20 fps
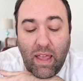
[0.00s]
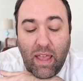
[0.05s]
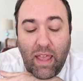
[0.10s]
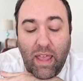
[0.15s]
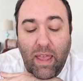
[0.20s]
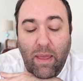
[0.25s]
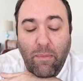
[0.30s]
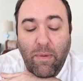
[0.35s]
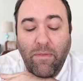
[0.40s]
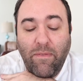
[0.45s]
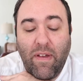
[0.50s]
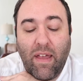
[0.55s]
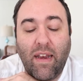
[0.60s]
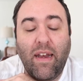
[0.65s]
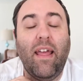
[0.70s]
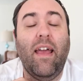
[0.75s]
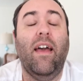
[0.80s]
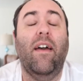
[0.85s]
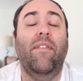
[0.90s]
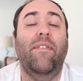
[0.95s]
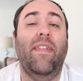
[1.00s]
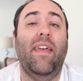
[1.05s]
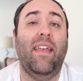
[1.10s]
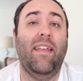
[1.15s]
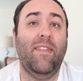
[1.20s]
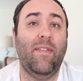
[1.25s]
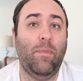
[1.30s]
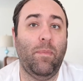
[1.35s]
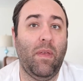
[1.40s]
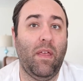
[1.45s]
And we find out that
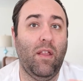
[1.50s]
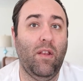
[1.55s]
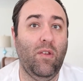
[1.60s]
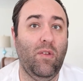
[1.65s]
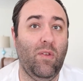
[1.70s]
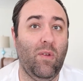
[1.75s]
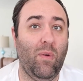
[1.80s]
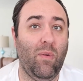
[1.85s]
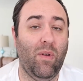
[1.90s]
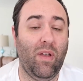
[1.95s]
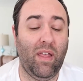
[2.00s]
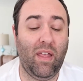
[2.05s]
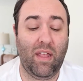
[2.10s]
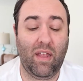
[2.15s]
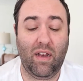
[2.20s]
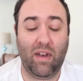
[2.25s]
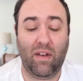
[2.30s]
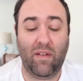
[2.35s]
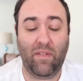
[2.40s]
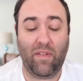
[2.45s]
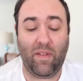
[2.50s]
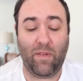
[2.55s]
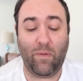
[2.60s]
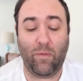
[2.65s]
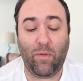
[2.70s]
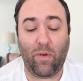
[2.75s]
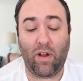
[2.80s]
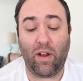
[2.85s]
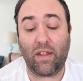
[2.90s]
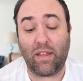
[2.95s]
he's been doing this
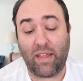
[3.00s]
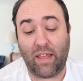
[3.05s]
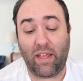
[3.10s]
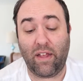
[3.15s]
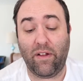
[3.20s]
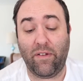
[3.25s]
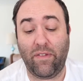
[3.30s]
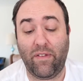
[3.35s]
for a year.